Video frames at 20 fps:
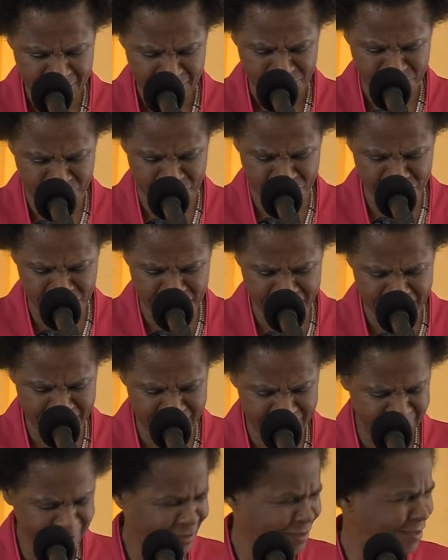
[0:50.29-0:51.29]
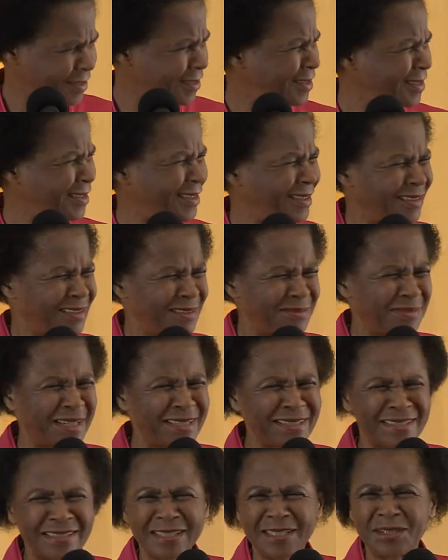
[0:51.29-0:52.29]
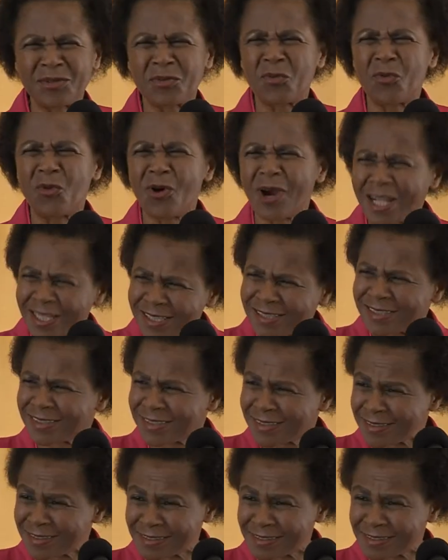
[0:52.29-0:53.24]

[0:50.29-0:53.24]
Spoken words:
beauty is gift, I said, what?